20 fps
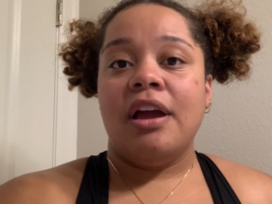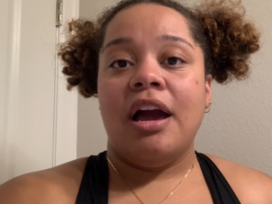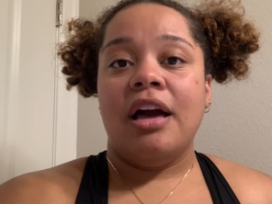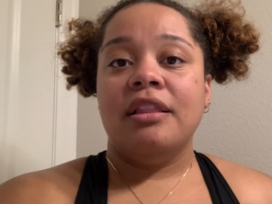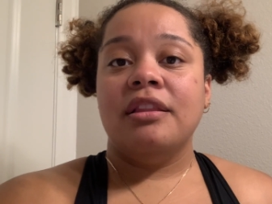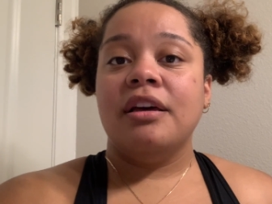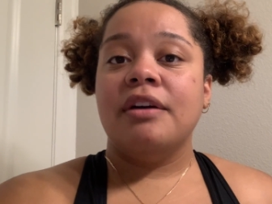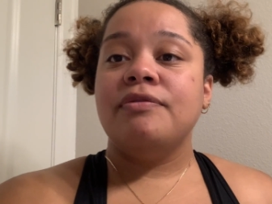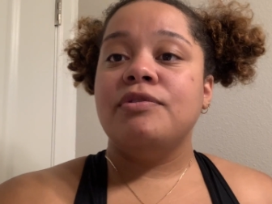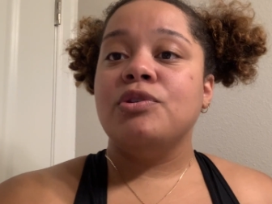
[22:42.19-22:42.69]
I
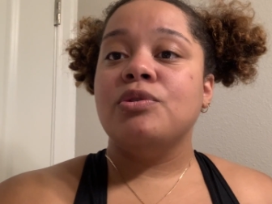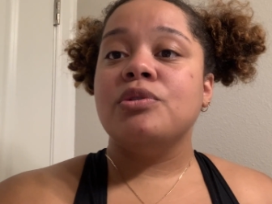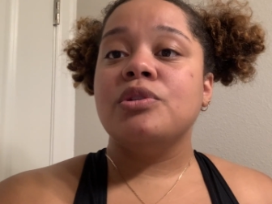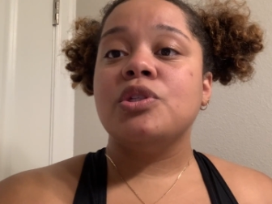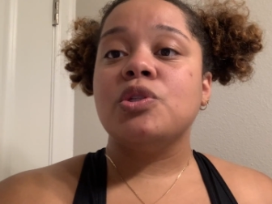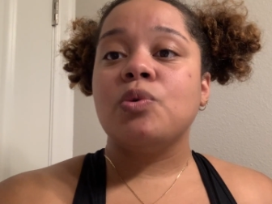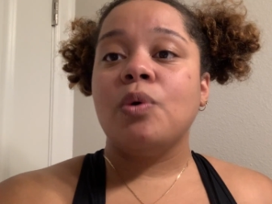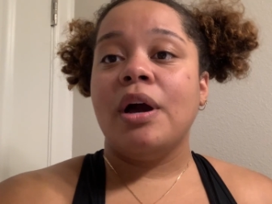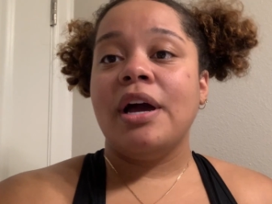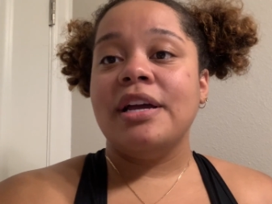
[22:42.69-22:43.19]
love doing
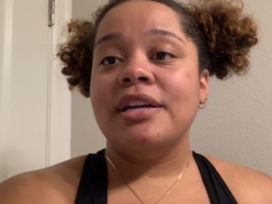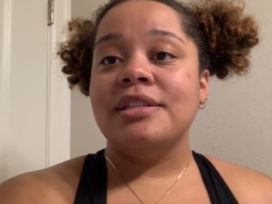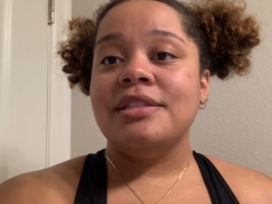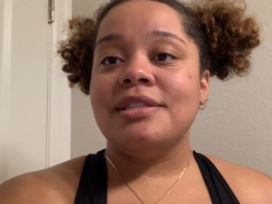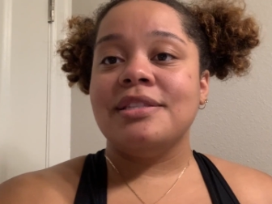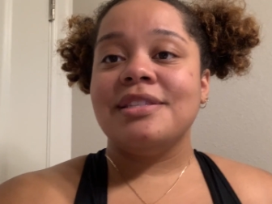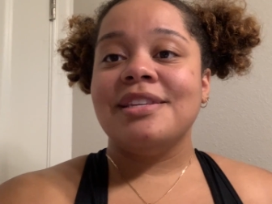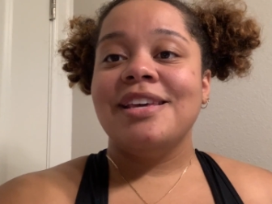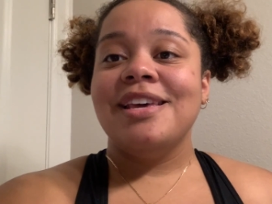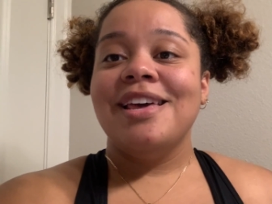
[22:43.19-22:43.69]

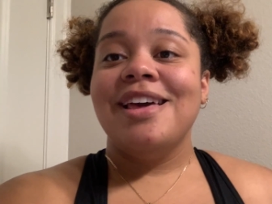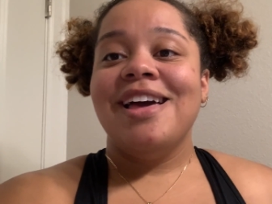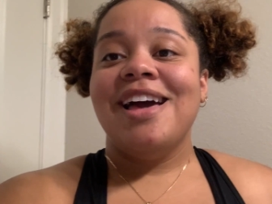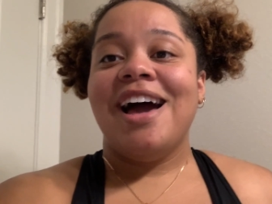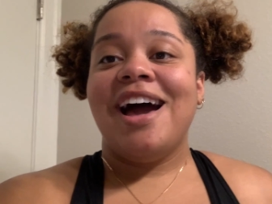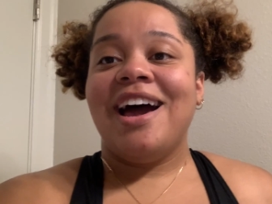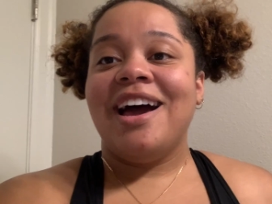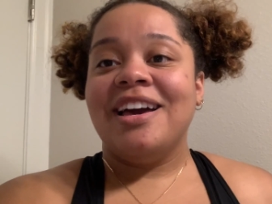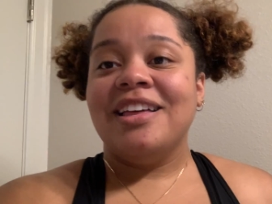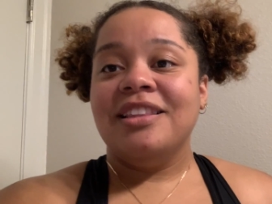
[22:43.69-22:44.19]
squats.
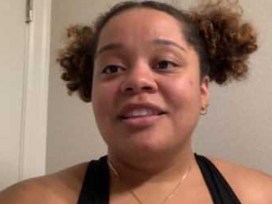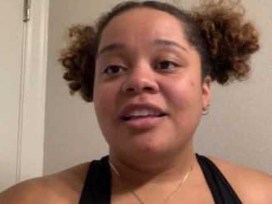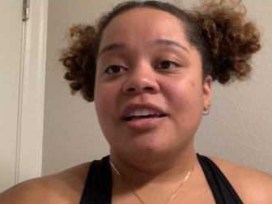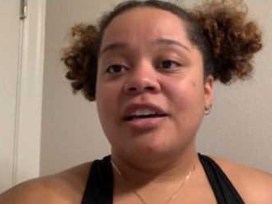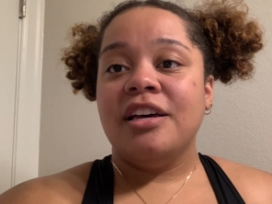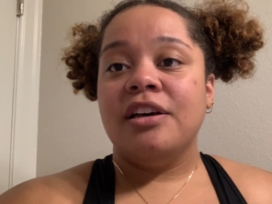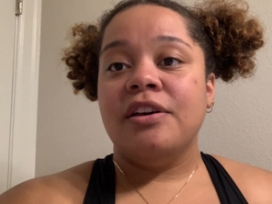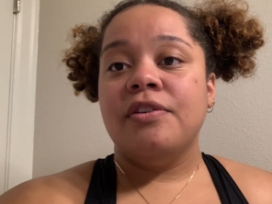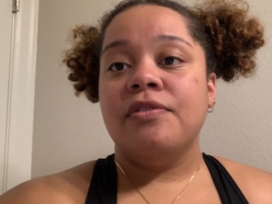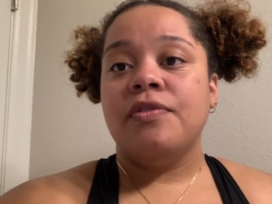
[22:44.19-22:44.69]
I
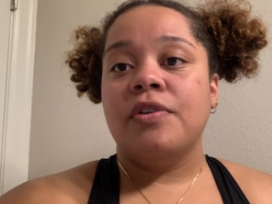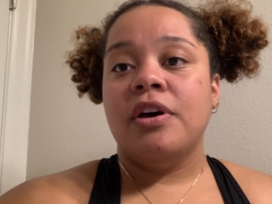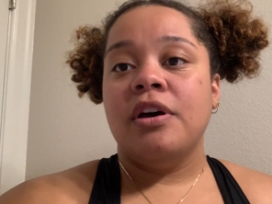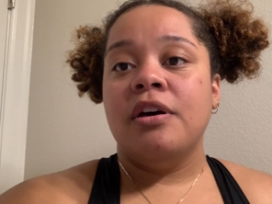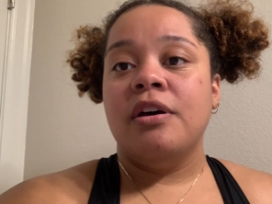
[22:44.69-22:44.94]
love